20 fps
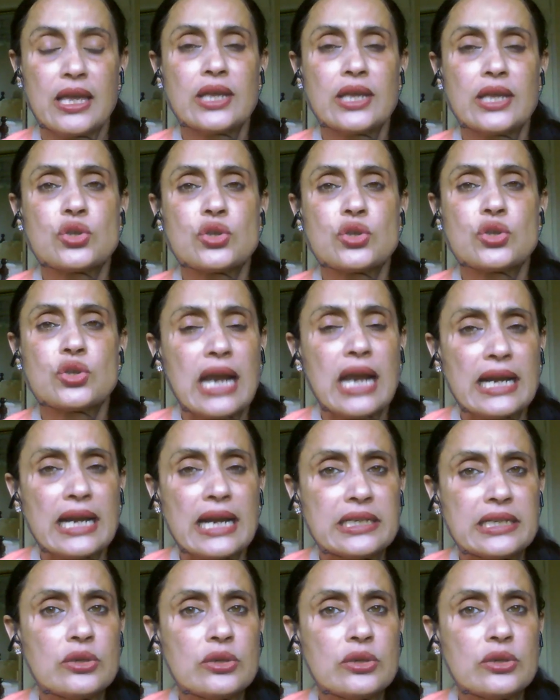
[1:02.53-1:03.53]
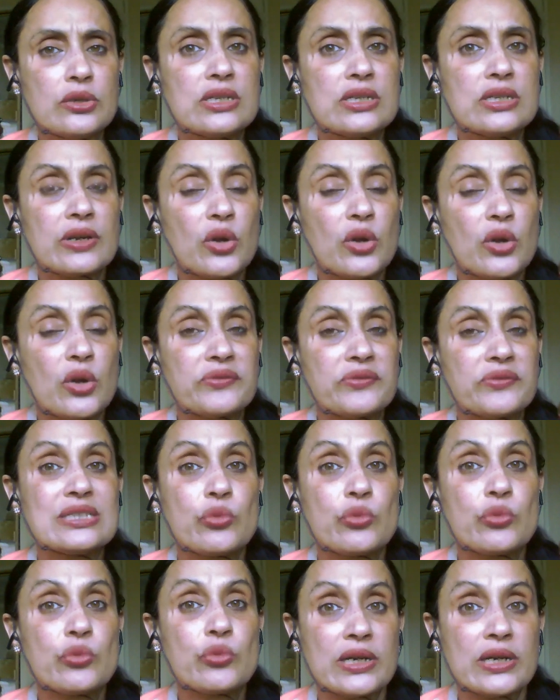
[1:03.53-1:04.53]
So, gratitude is one of
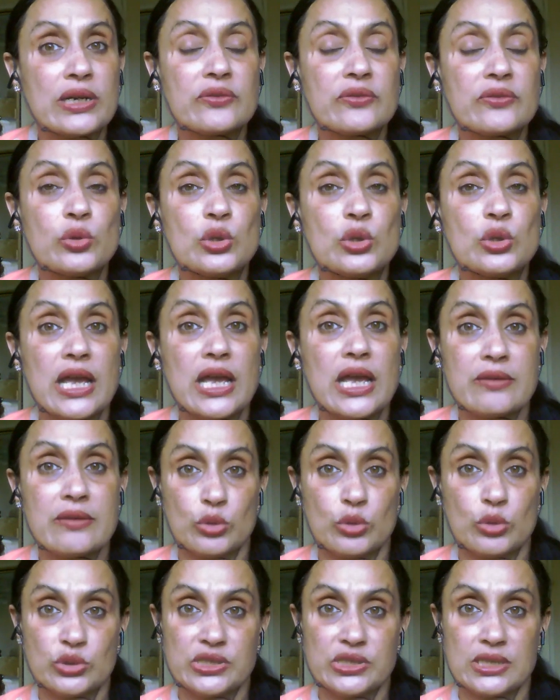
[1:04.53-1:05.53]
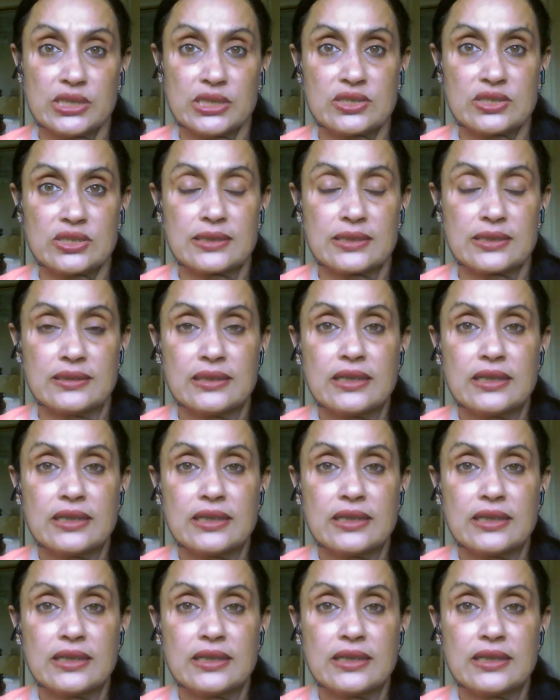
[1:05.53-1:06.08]
these wonderful emotions.